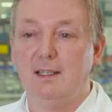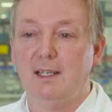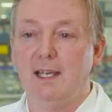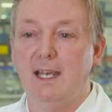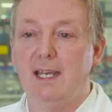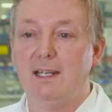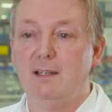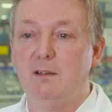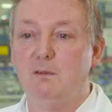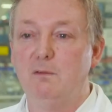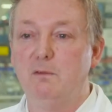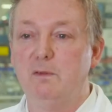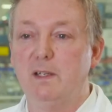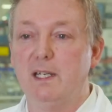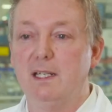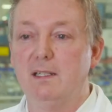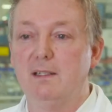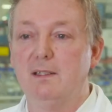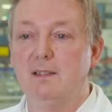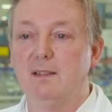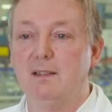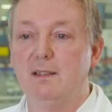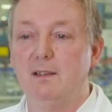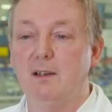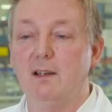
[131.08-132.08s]
And in
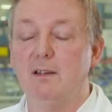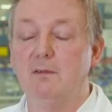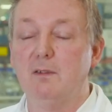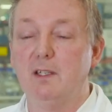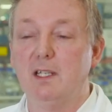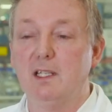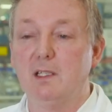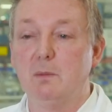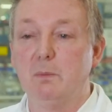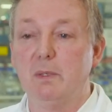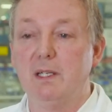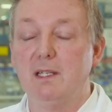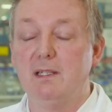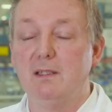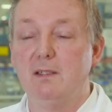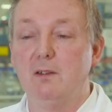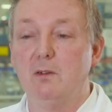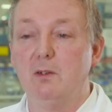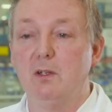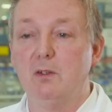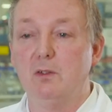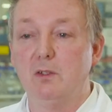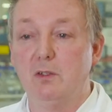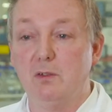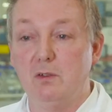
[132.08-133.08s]
fact, the
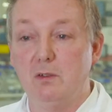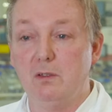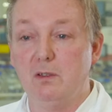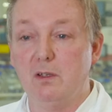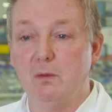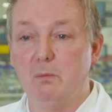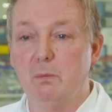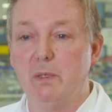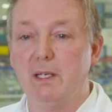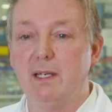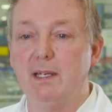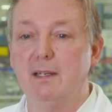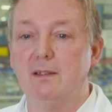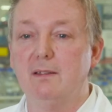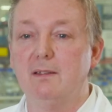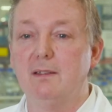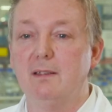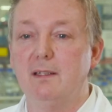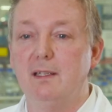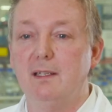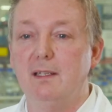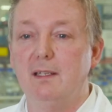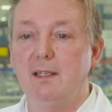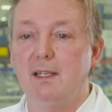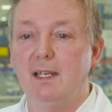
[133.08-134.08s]
IVX-P02 compound
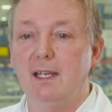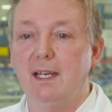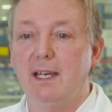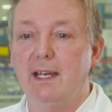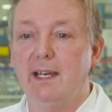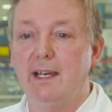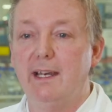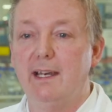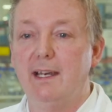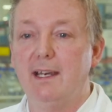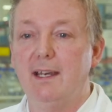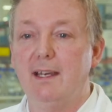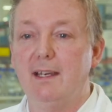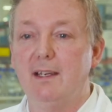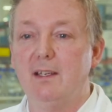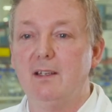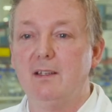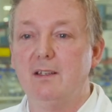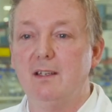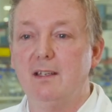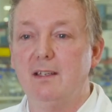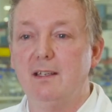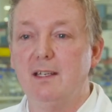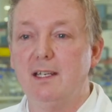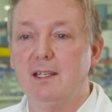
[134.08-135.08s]

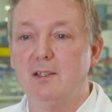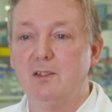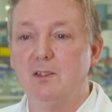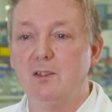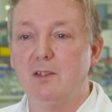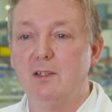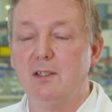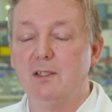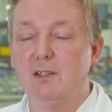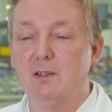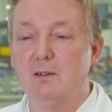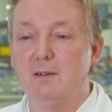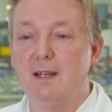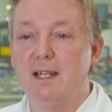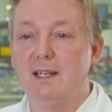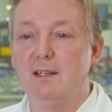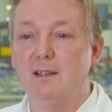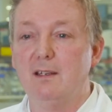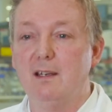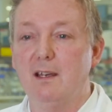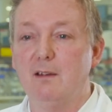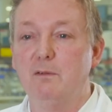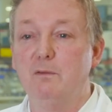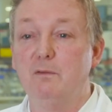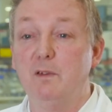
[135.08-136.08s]
exerts around
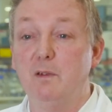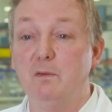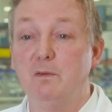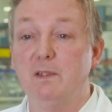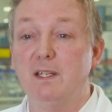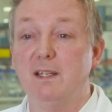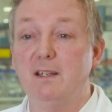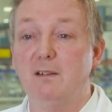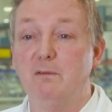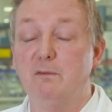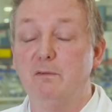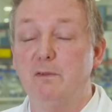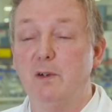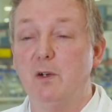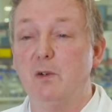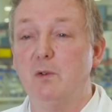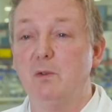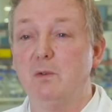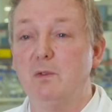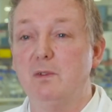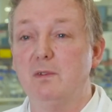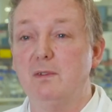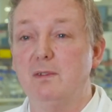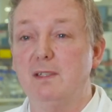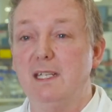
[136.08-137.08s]
a
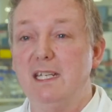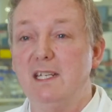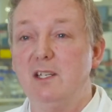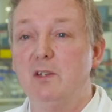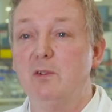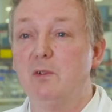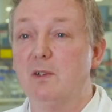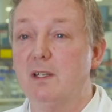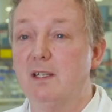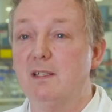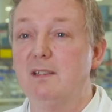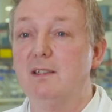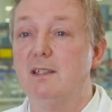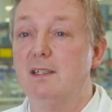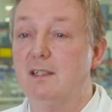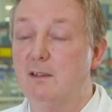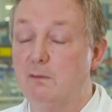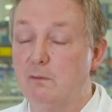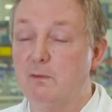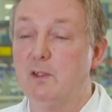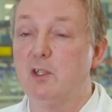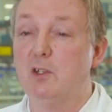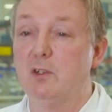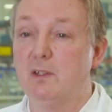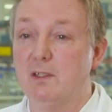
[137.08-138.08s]
15-fold increase in the
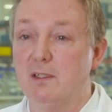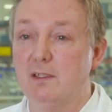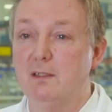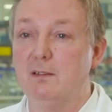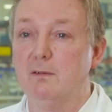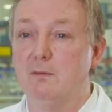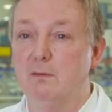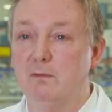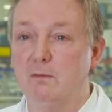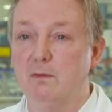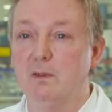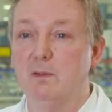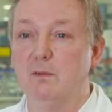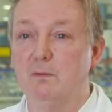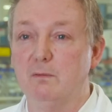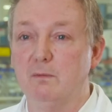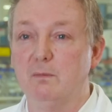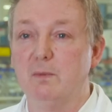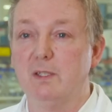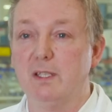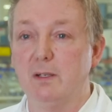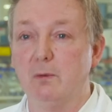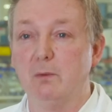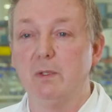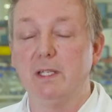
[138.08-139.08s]
efficiency of
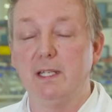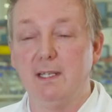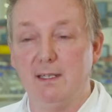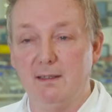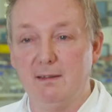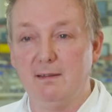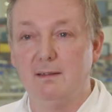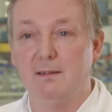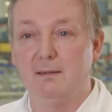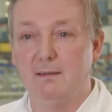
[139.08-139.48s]
cell death.